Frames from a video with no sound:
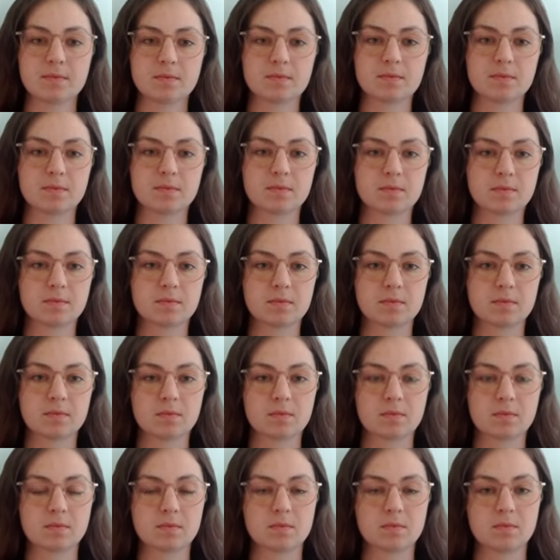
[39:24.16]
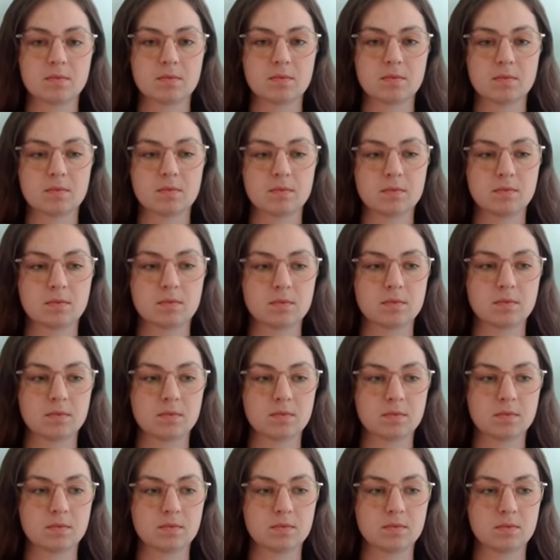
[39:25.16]

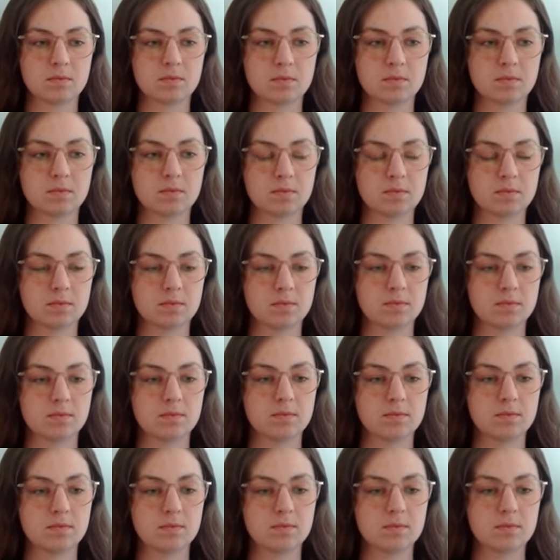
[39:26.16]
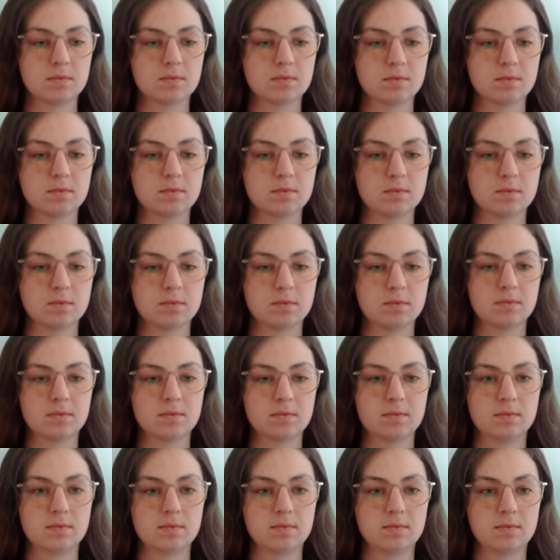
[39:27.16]

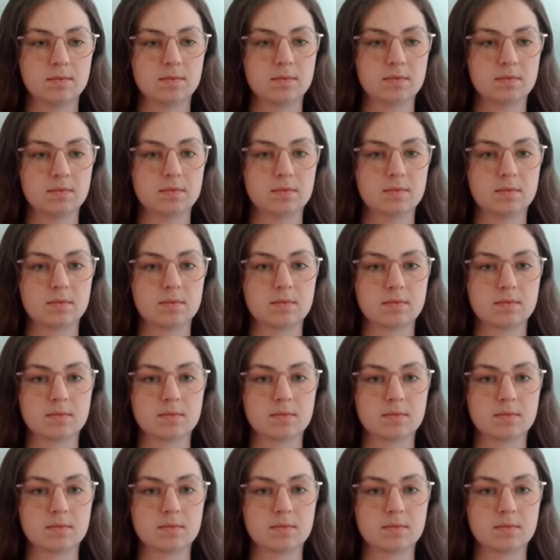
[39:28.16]
This person isn't speaking.